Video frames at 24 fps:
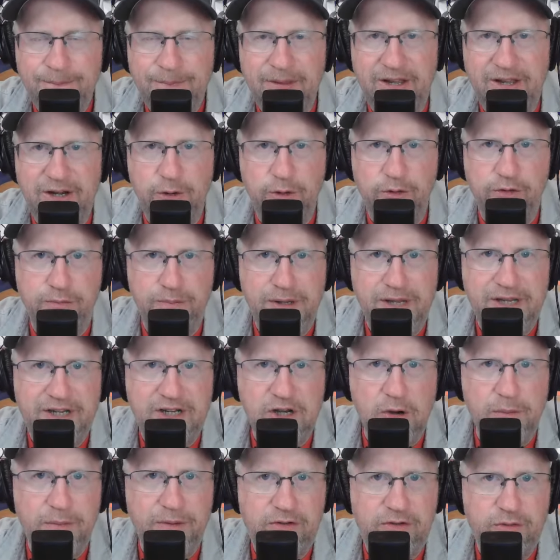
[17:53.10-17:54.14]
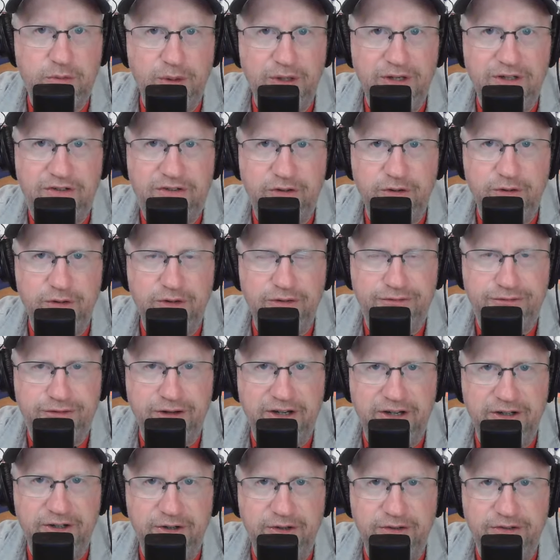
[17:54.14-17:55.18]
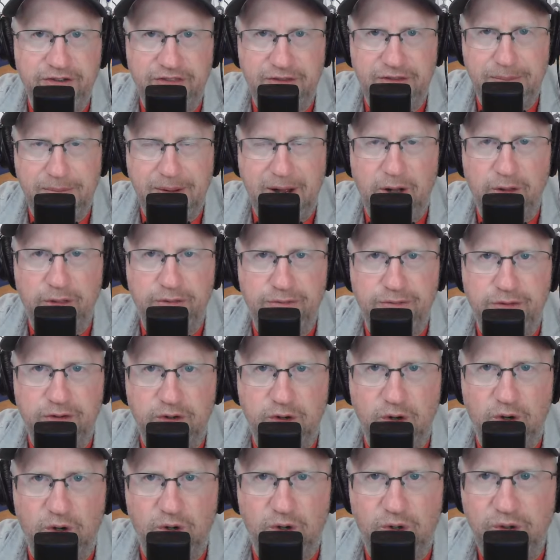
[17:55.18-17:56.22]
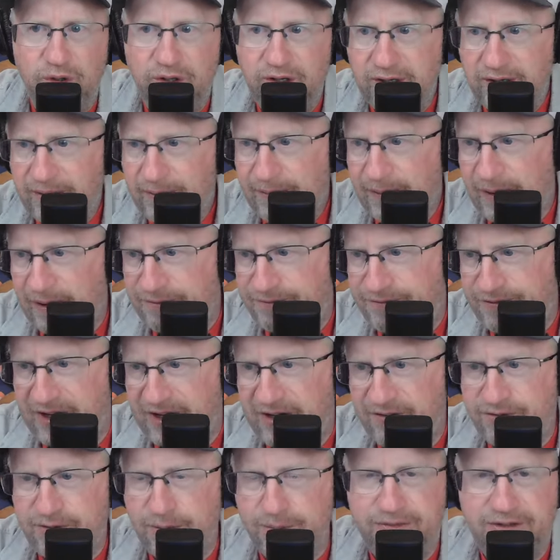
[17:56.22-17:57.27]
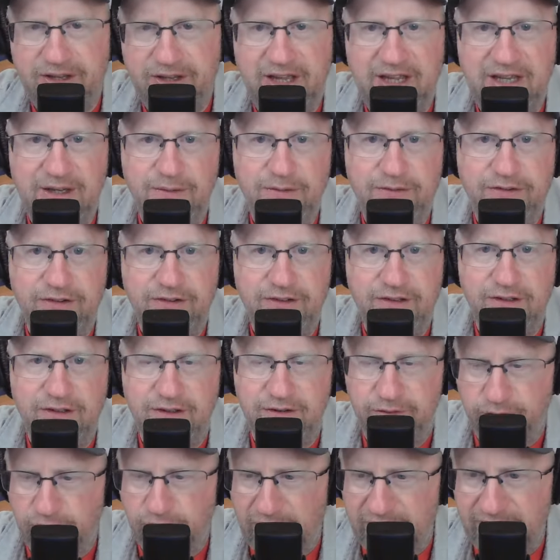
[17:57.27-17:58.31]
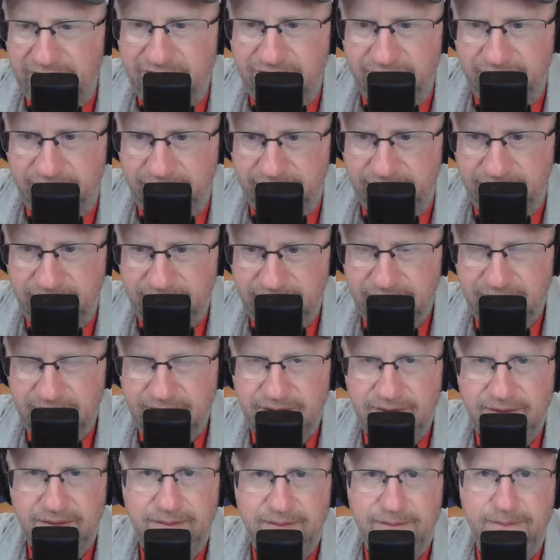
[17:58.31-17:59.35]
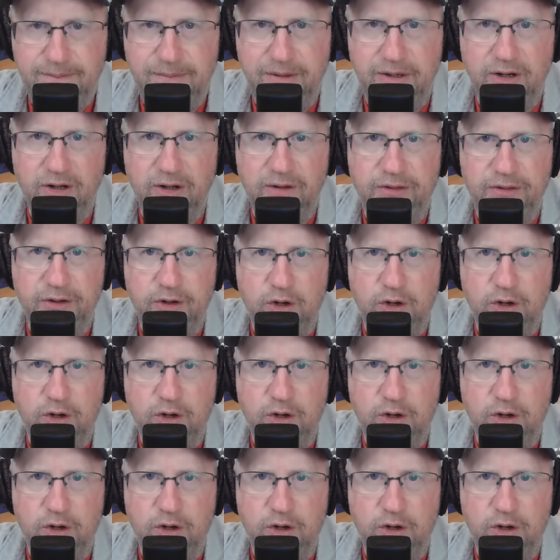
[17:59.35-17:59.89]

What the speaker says: And it was Mikko between two defenders at the mouth of a goal, a feed from Taves right to the middle of the